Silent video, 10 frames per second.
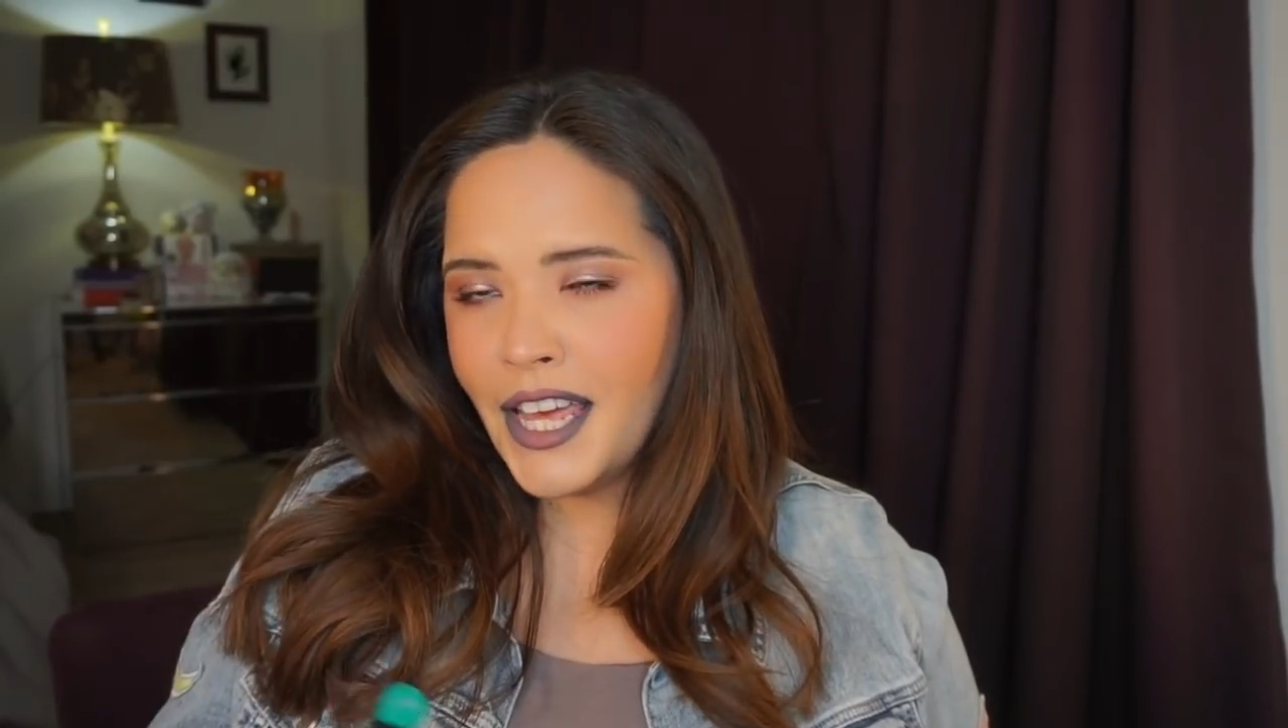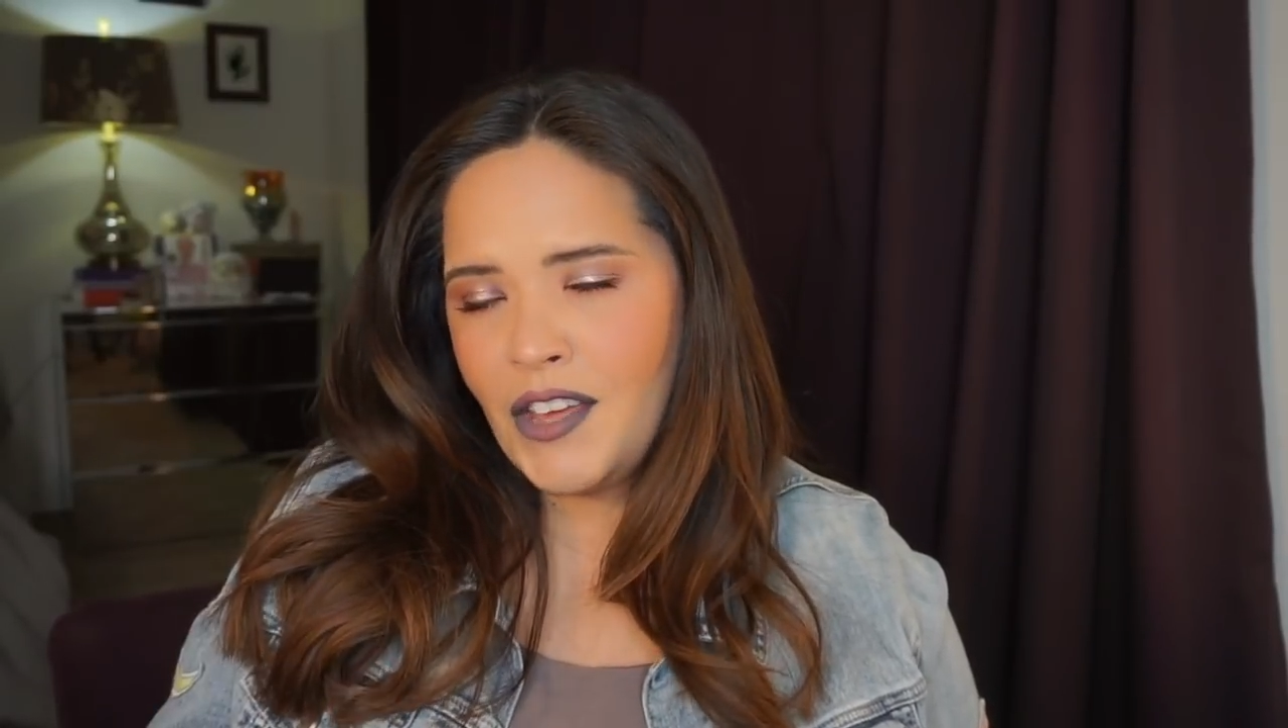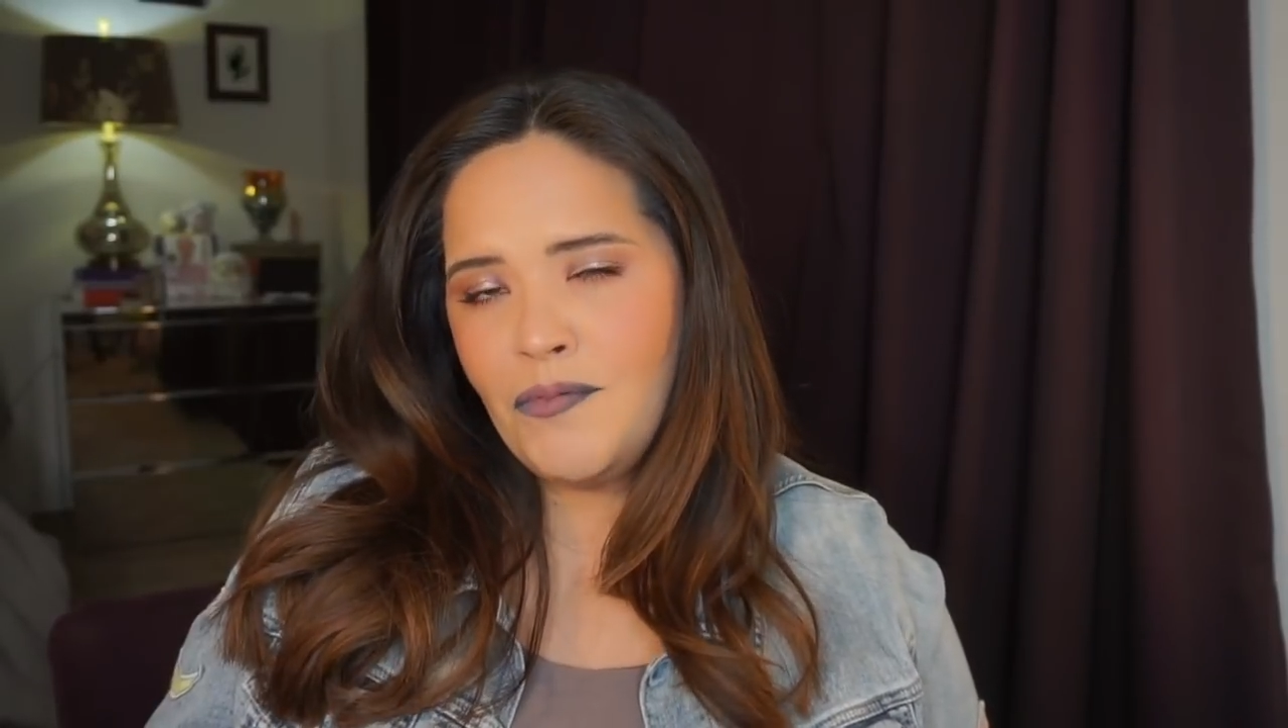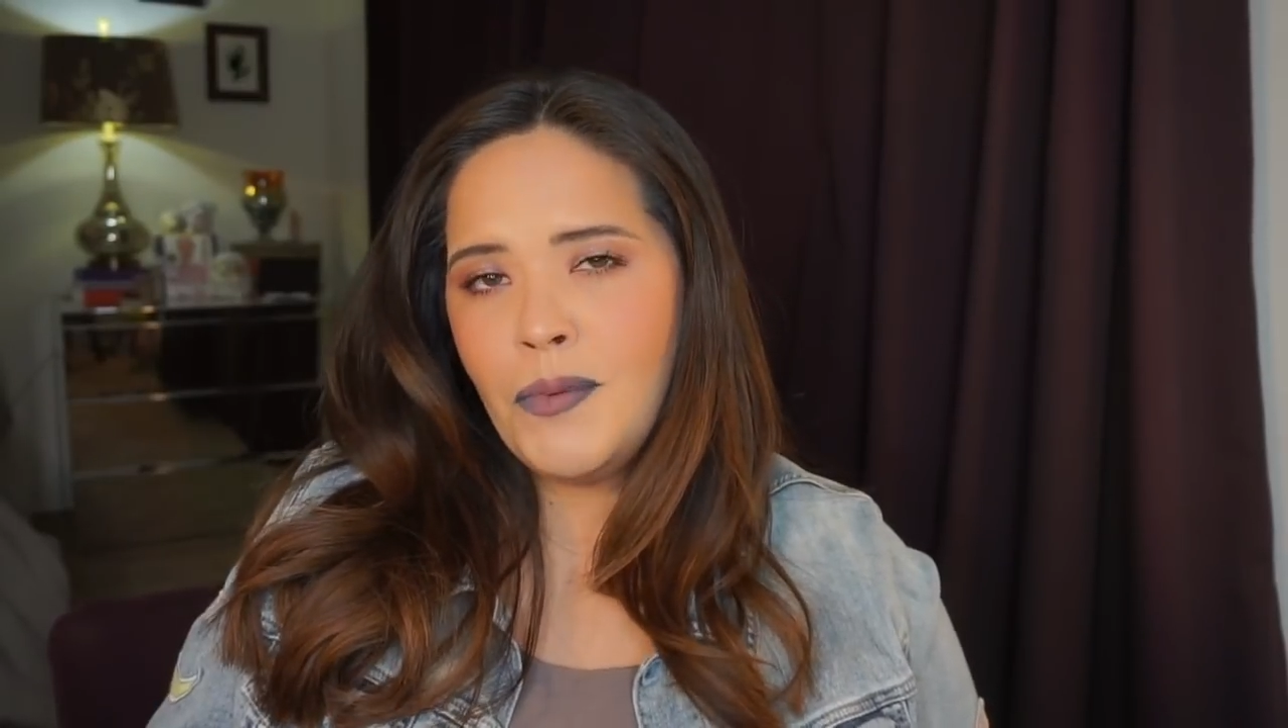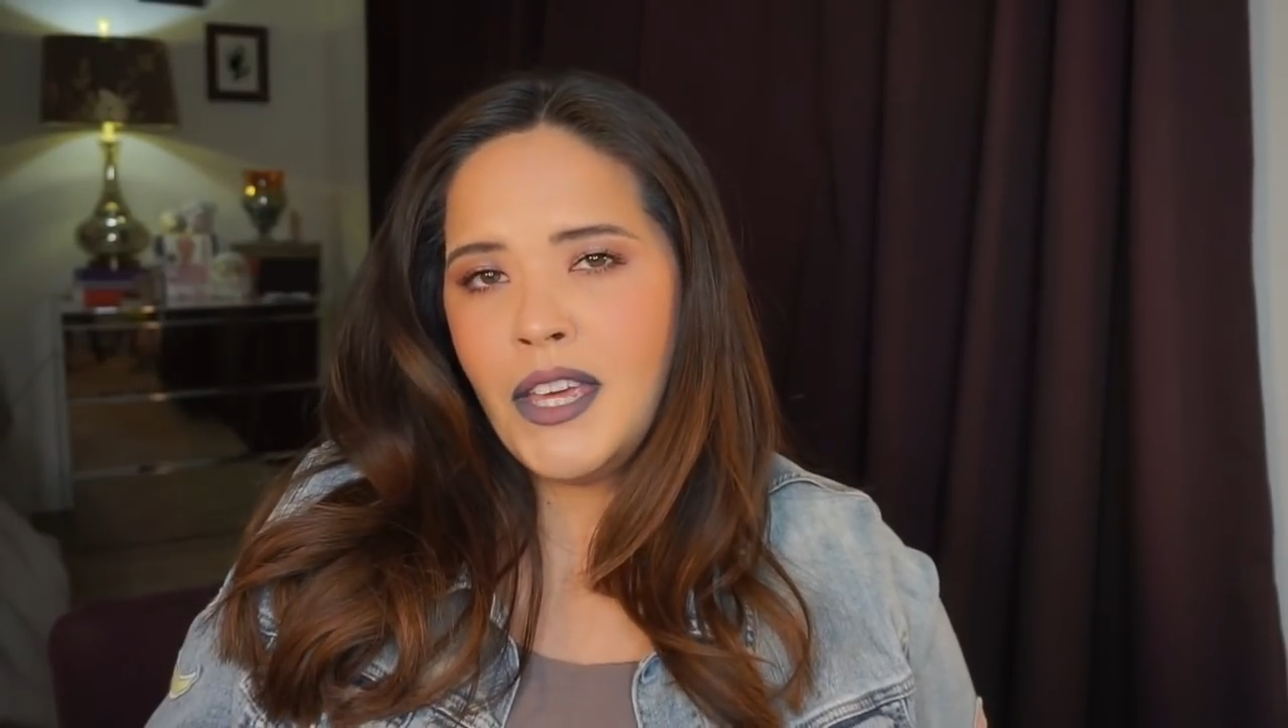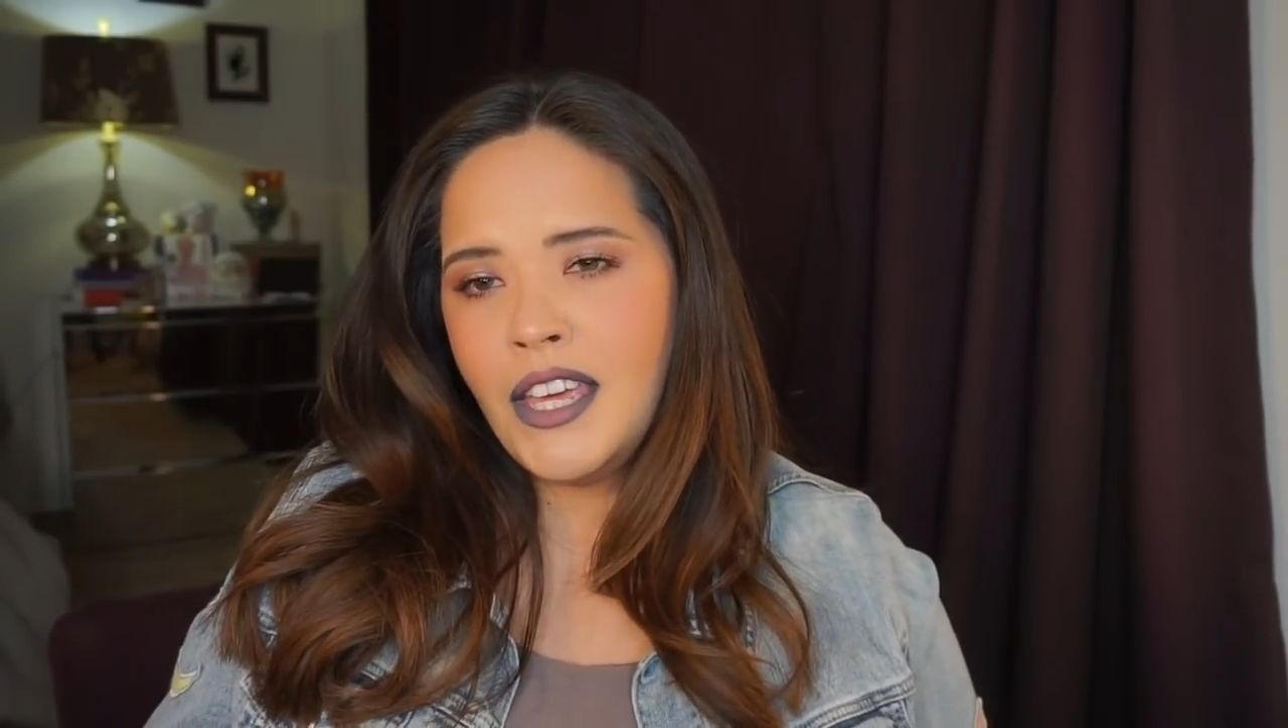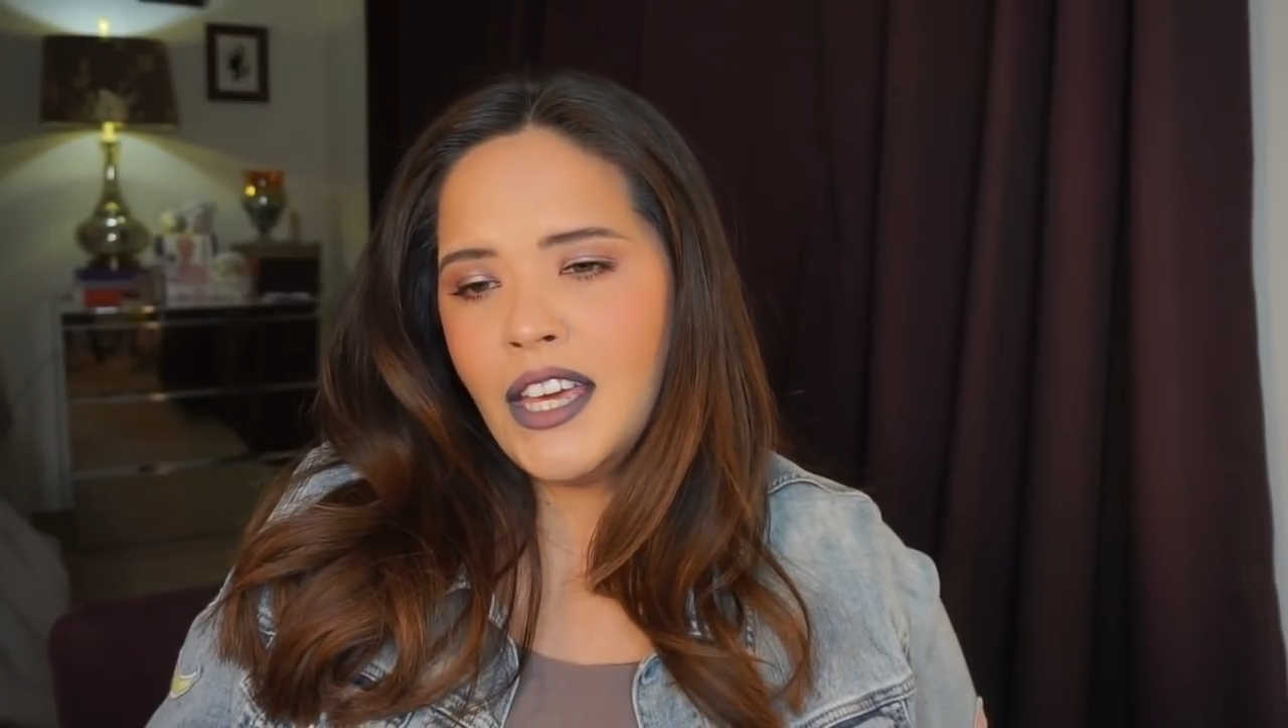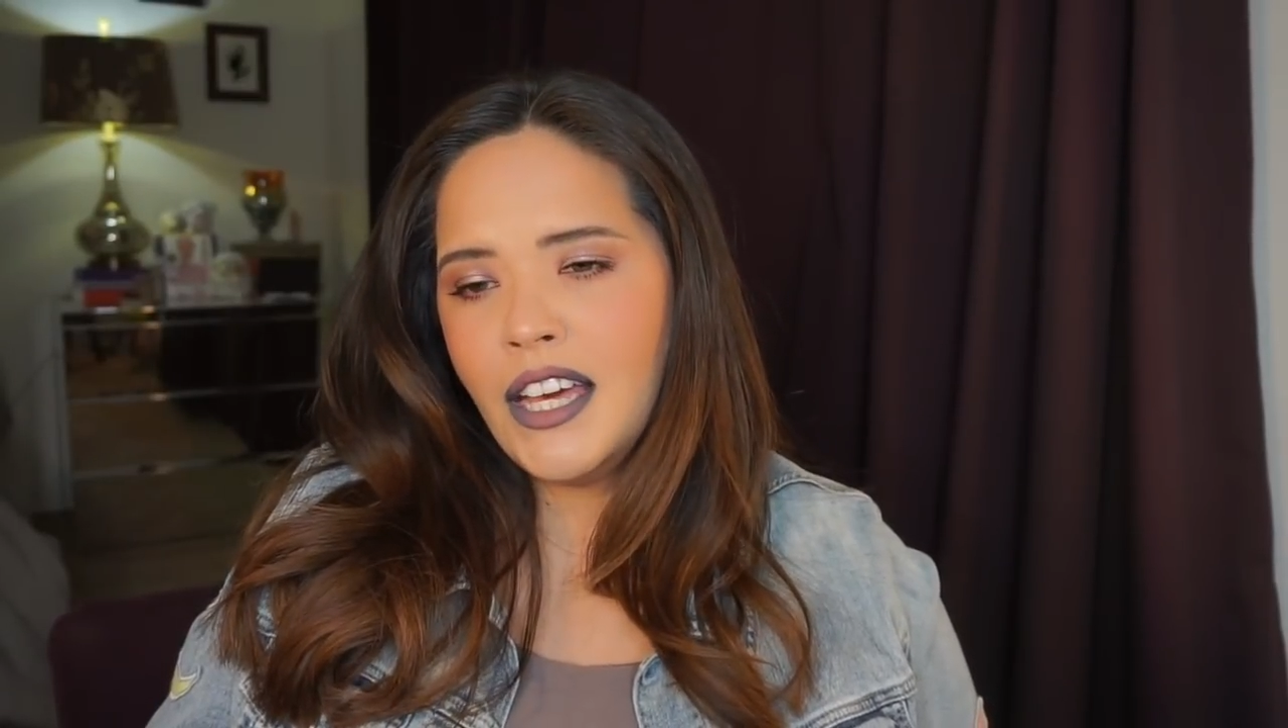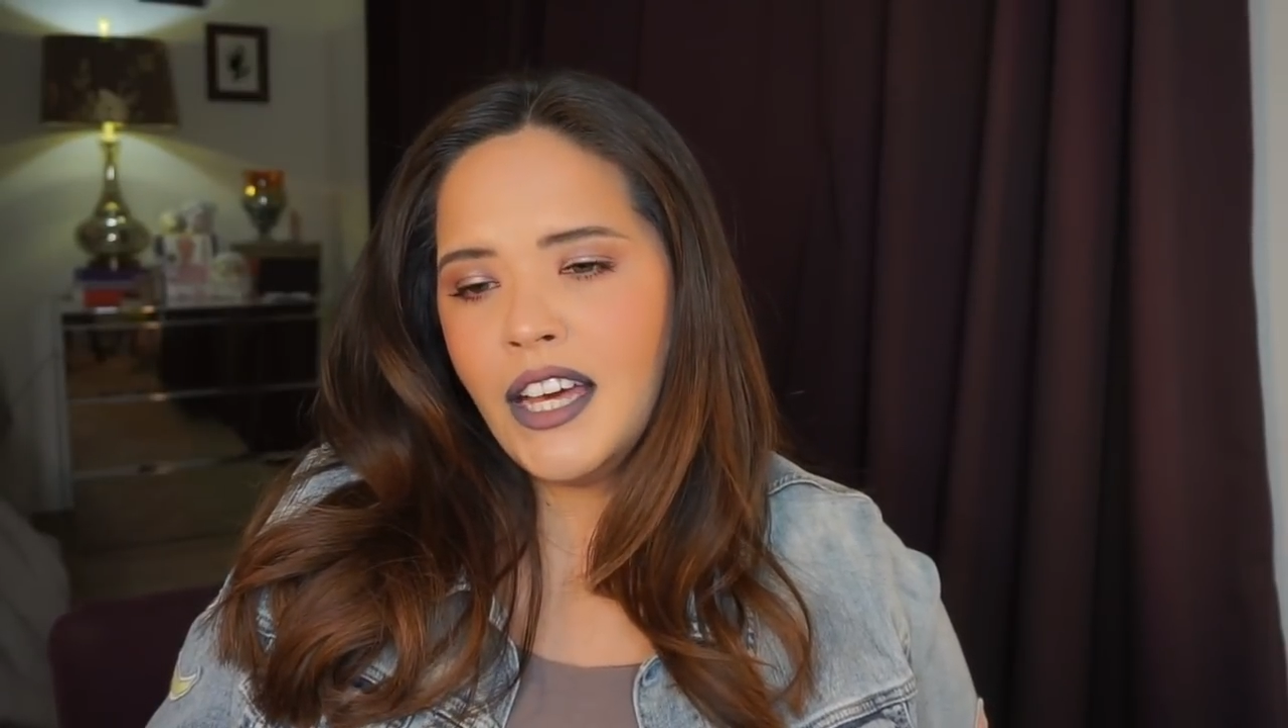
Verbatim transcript: gave me,